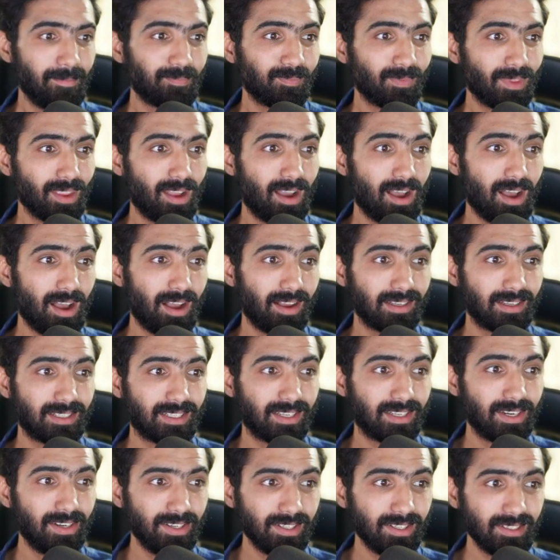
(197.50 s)

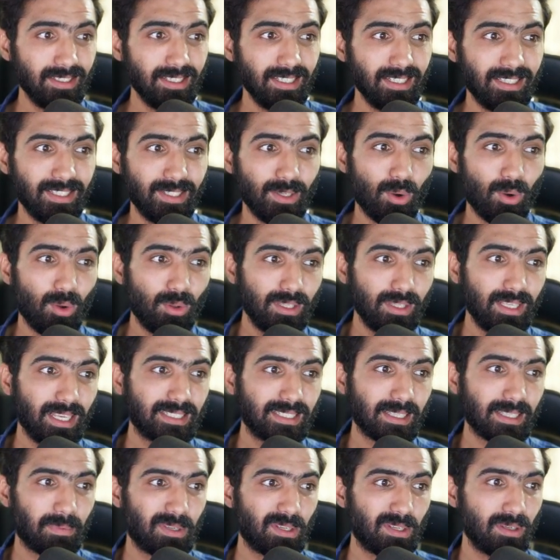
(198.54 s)
Currently, the only
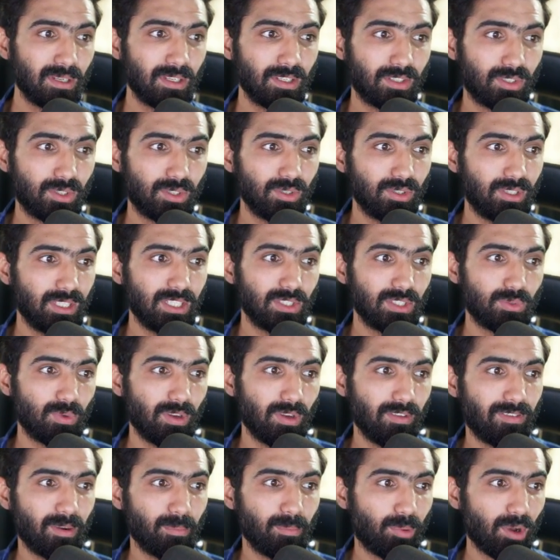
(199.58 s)
exception to these
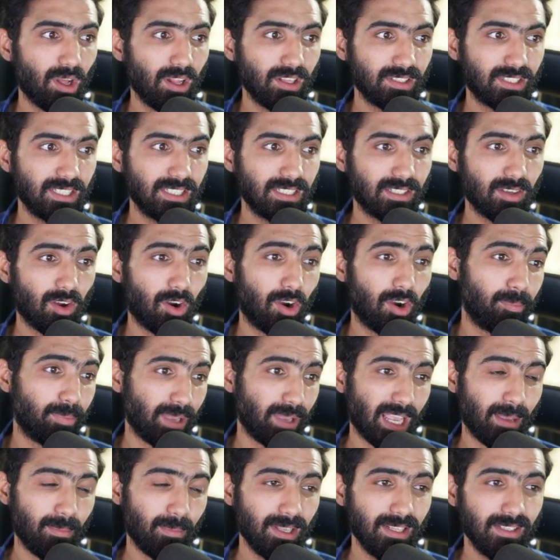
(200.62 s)
refund policies are
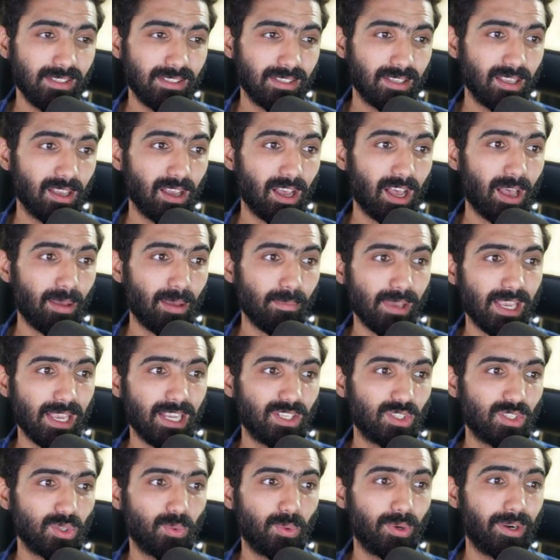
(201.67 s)
payments
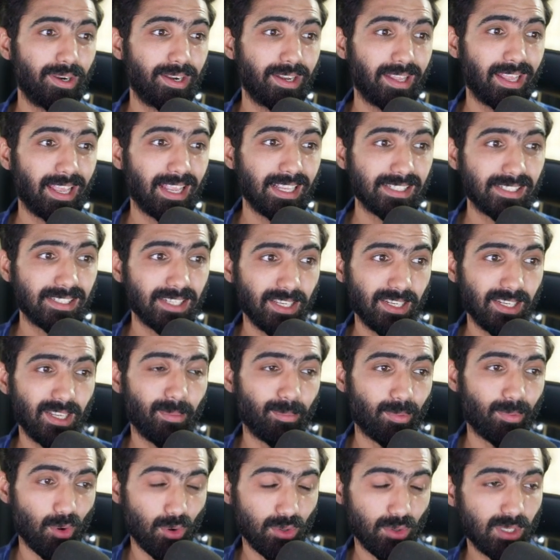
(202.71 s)
made toward a Stadia
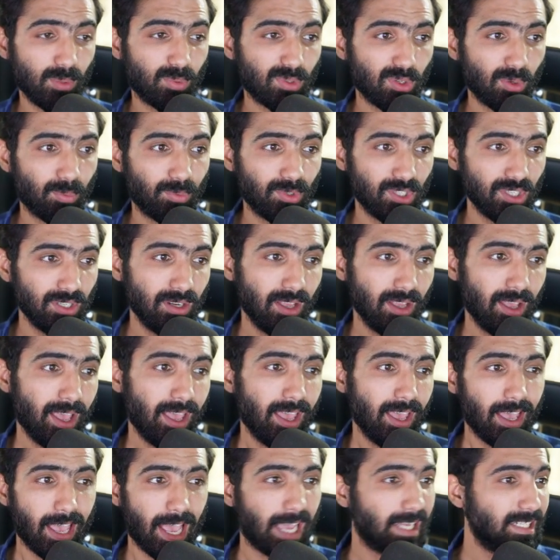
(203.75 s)
Pro subscription.
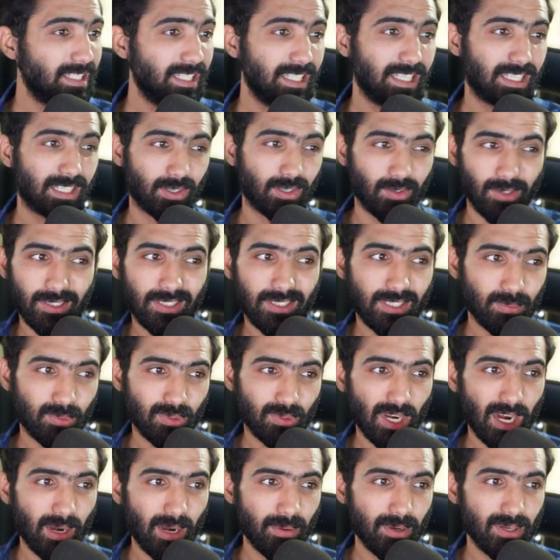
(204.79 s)
Any current
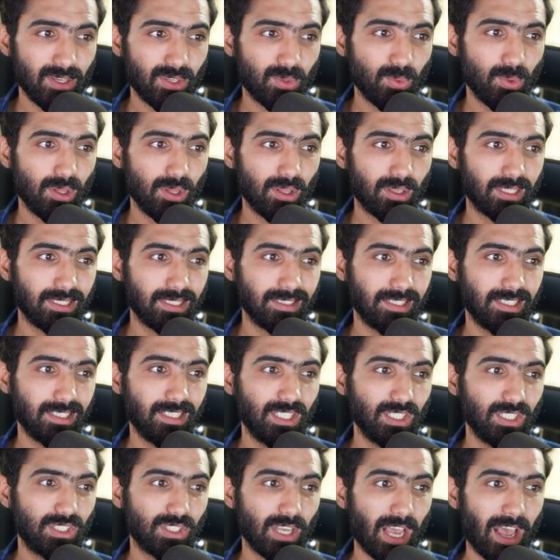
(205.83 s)
subscribers will
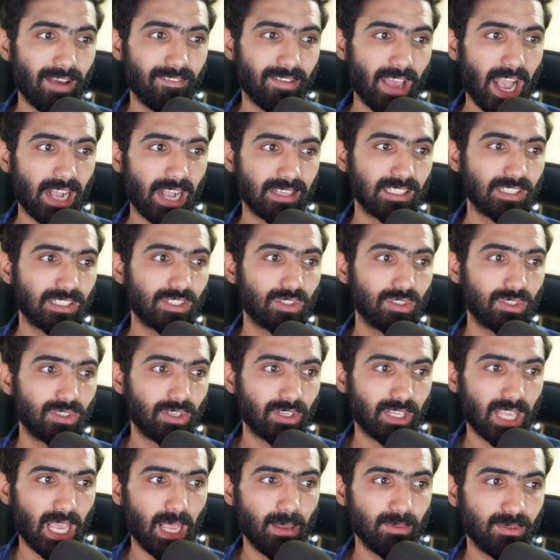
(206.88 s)
continue to have access to
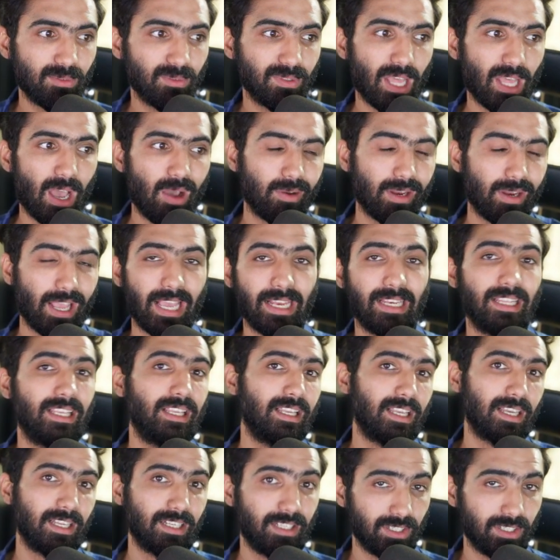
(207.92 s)
their games without
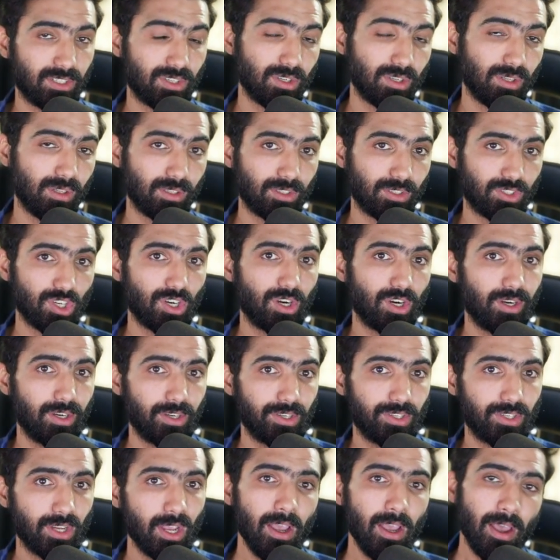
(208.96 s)
any additional
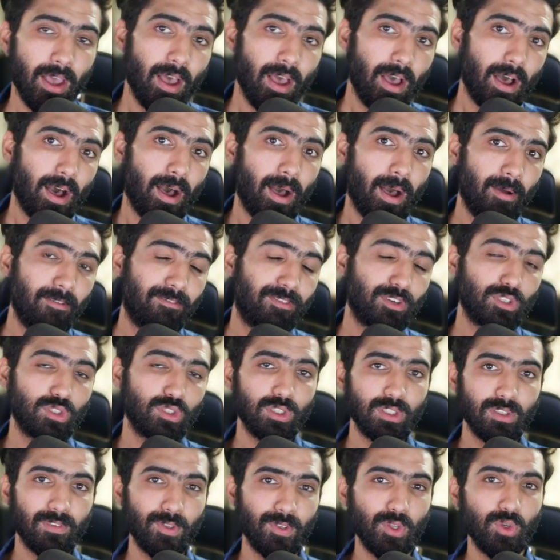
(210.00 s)
charge. For
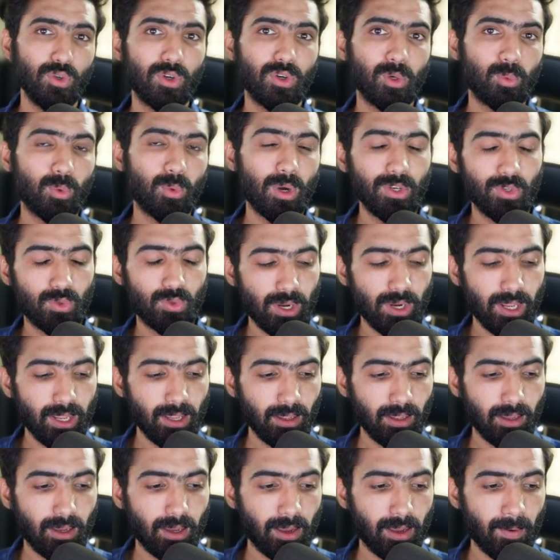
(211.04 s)
those of you who are
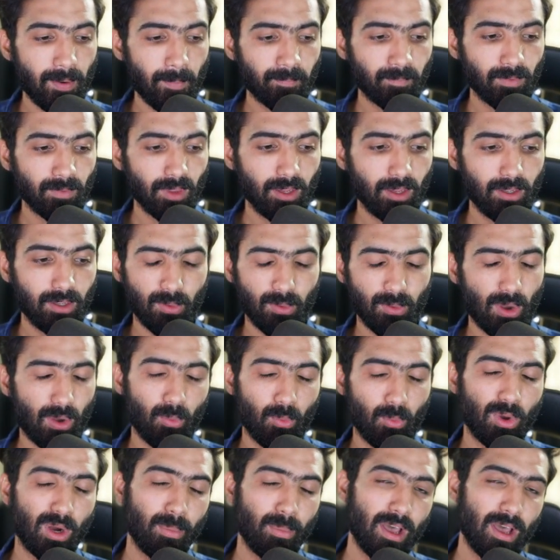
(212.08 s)
wondering,
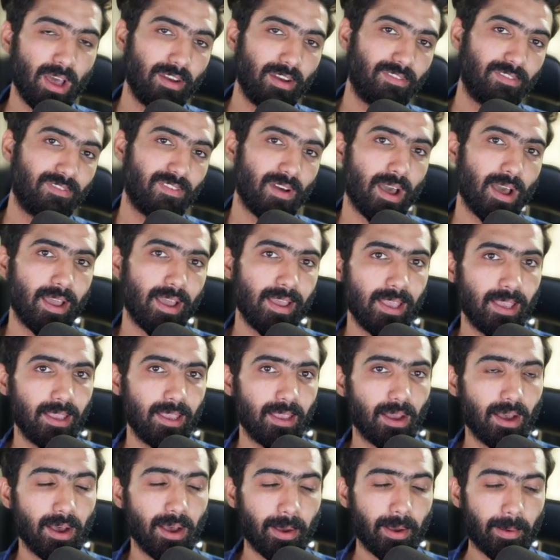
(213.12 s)
what about if
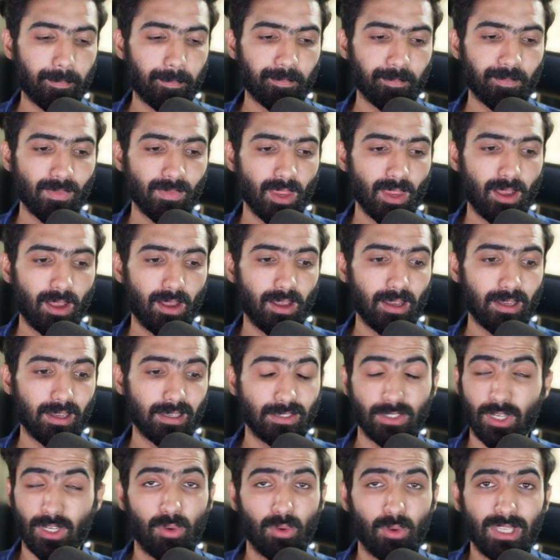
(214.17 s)
I
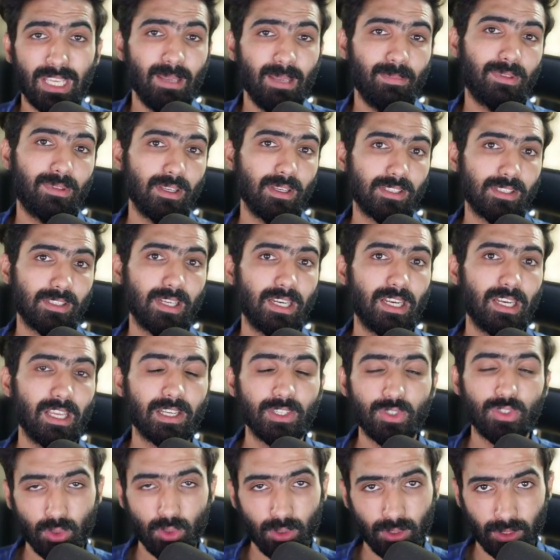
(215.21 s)
keep the Stadia
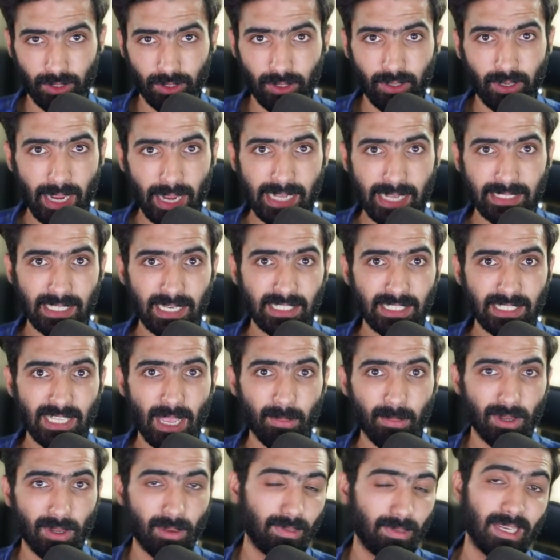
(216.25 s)
controller as an
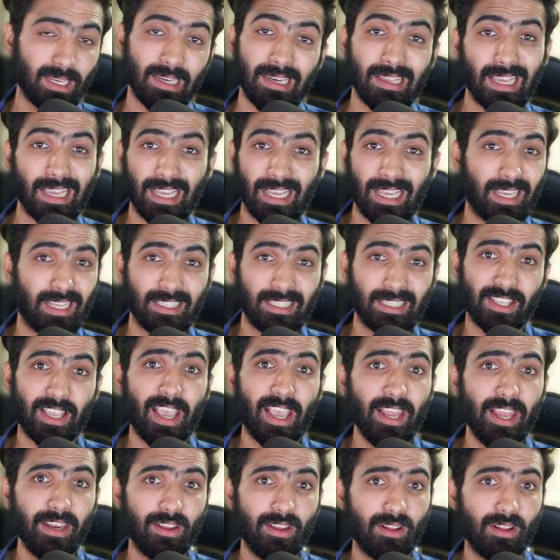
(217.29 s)
example? I mean, it's a
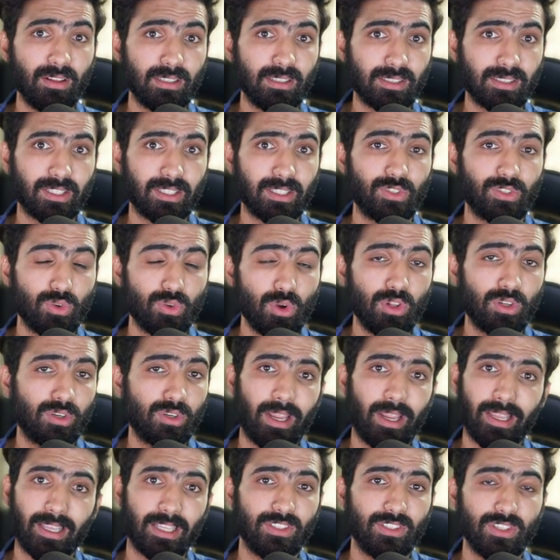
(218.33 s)
handheld, it's a controller.
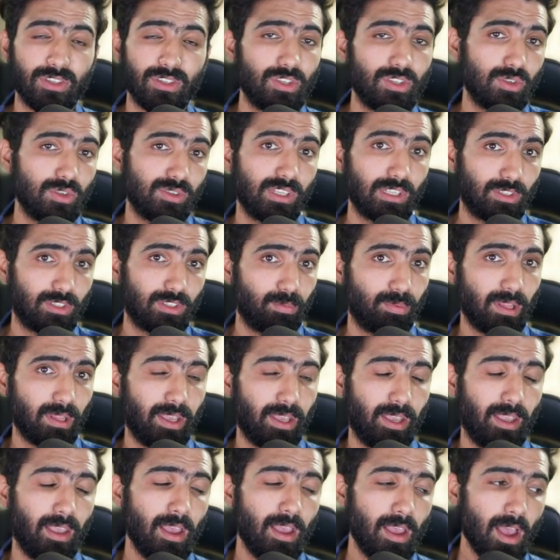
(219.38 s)
I can just use it to
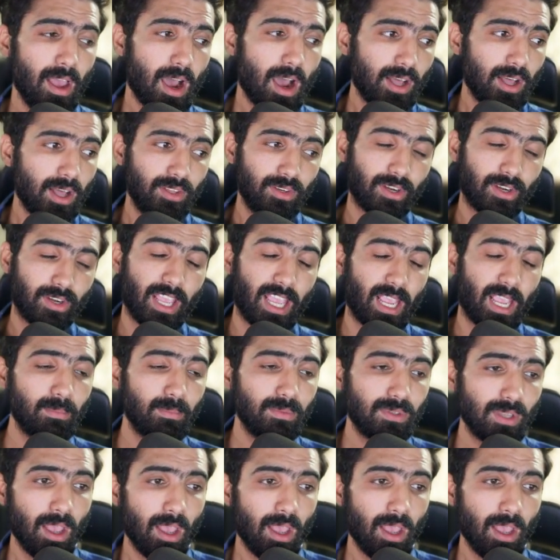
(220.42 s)
play other games.